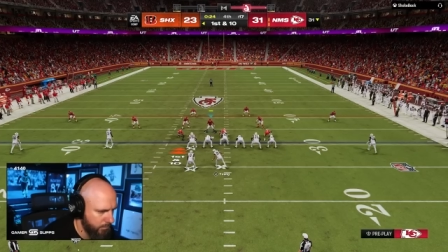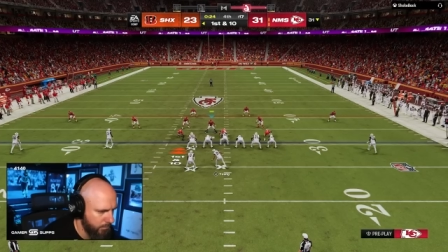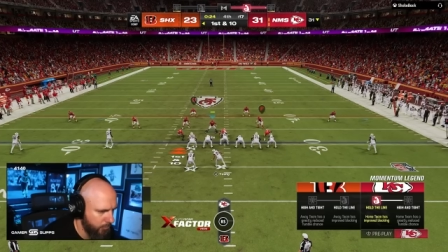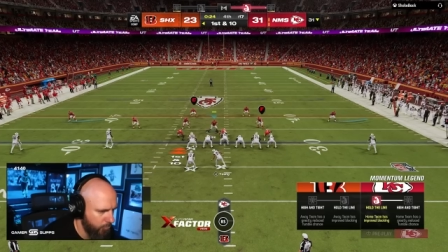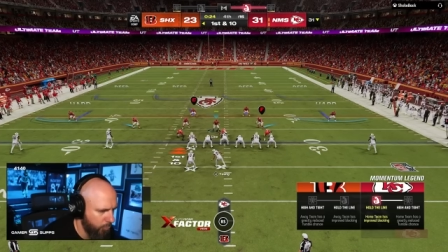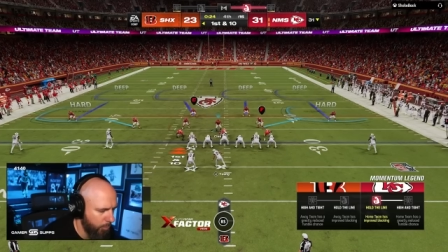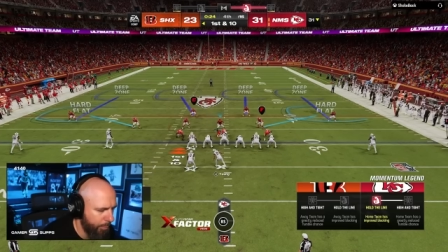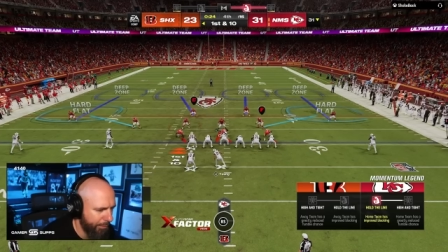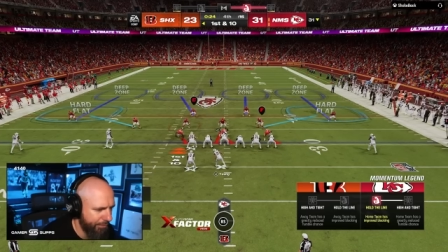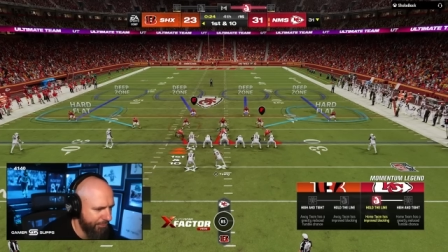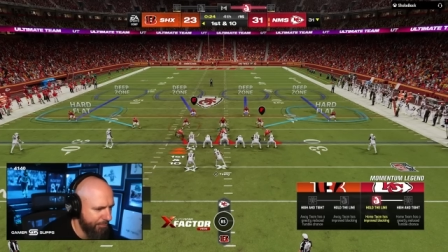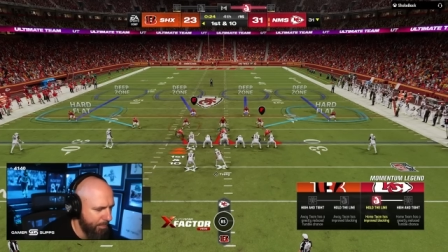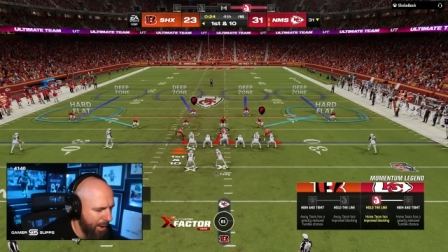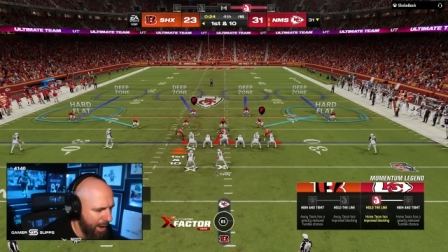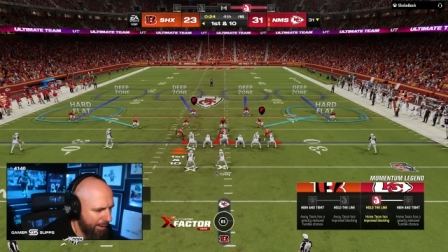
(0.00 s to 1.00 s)
We'll put a
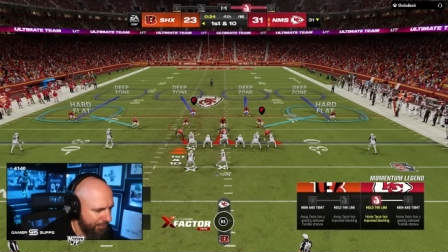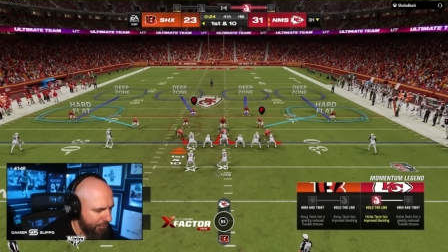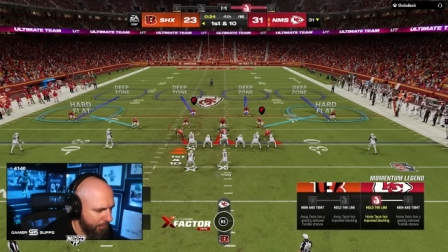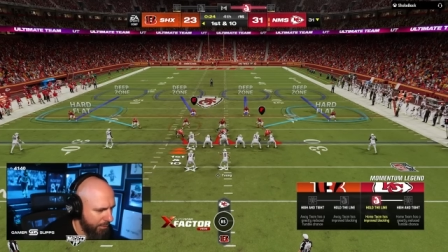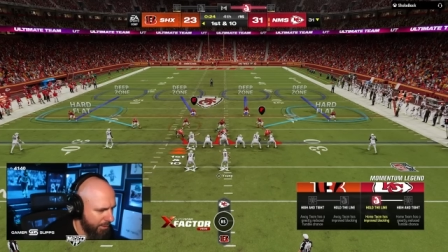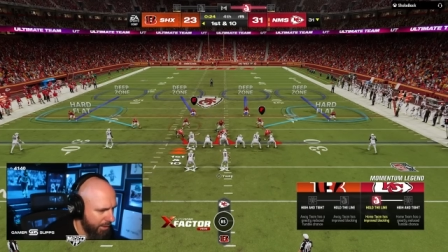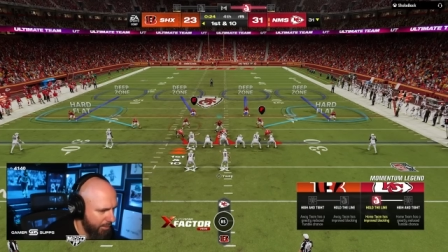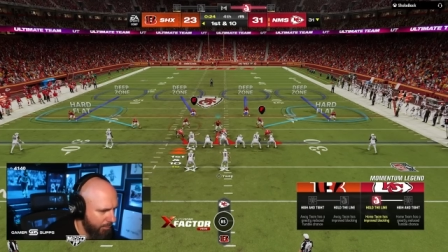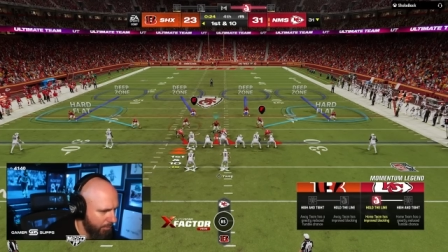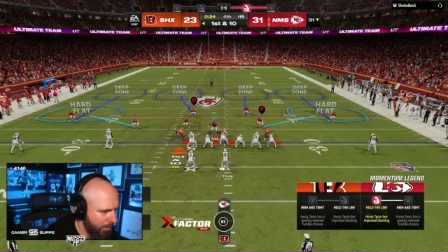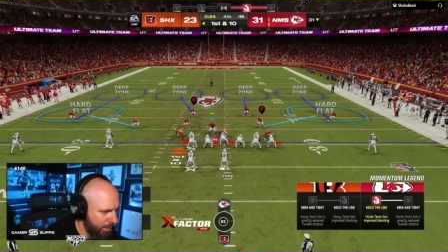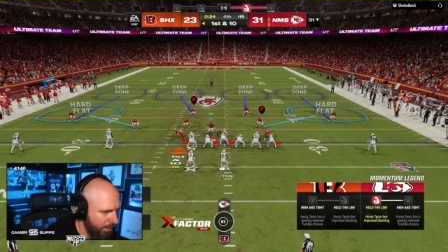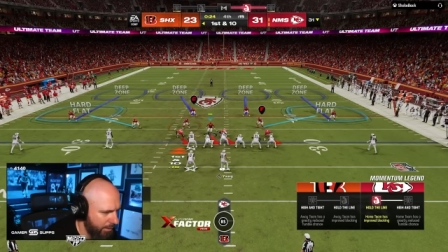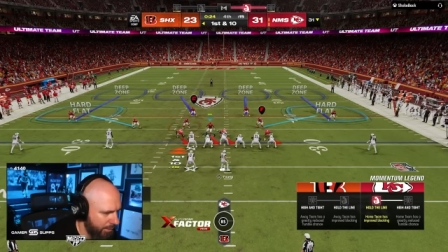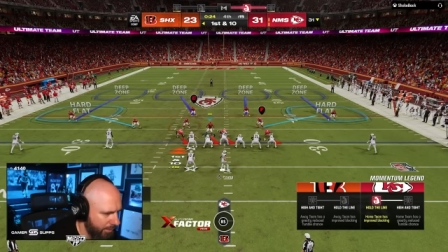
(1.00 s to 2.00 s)
spy so he can't roll
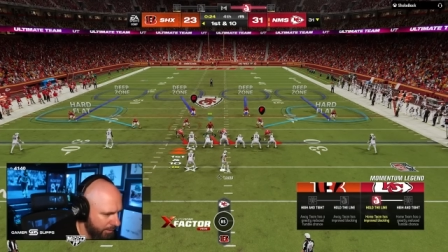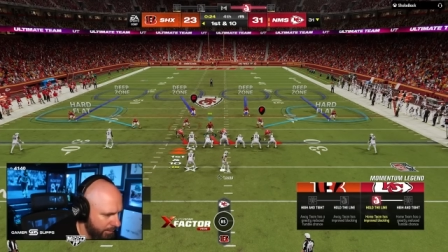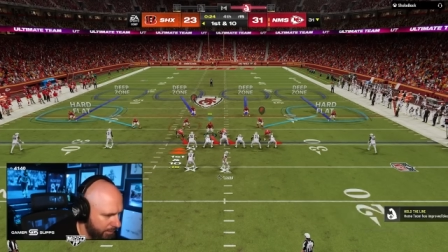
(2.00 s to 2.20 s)
out here.